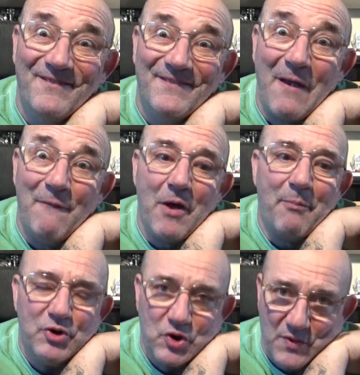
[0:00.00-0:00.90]
So I'll
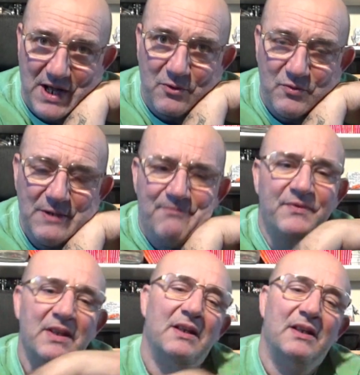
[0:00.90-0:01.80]
put you on hold,
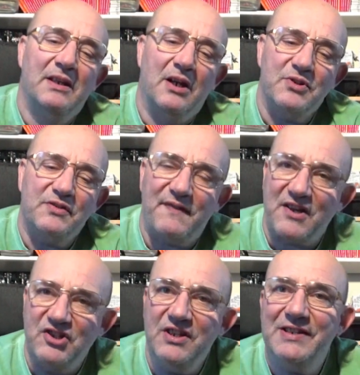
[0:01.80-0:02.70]
I'll just
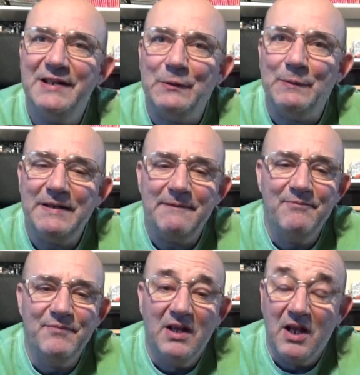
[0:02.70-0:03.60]
fashion this a little bit,
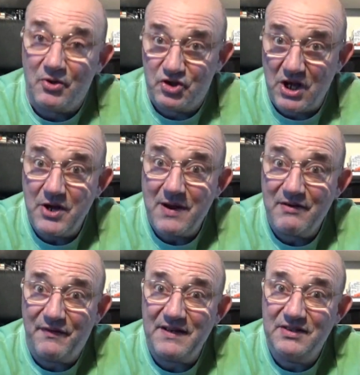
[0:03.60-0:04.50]
I'll show you how
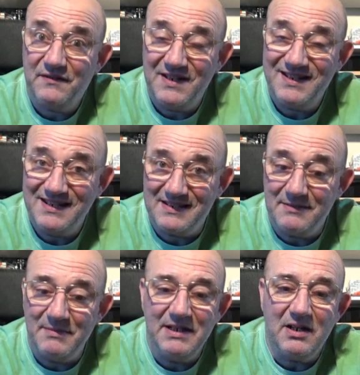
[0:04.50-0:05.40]
effective this is in
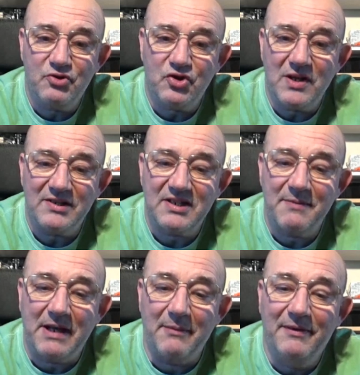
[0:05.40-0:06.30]
a minute, I'll strike
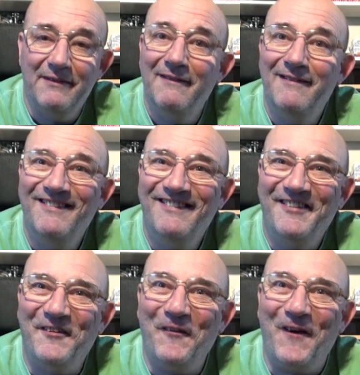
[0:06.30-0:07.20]
some up.
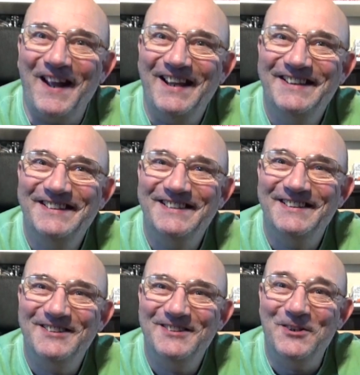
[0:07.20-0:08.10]
Alright,
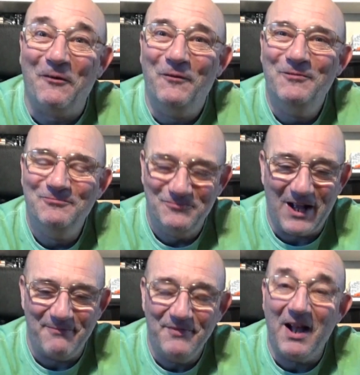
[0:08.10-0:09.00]
cool,
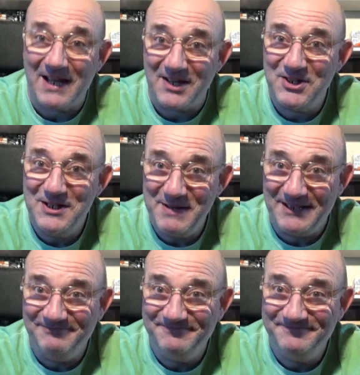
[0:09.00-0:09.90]
right, I'll catch you in a minute.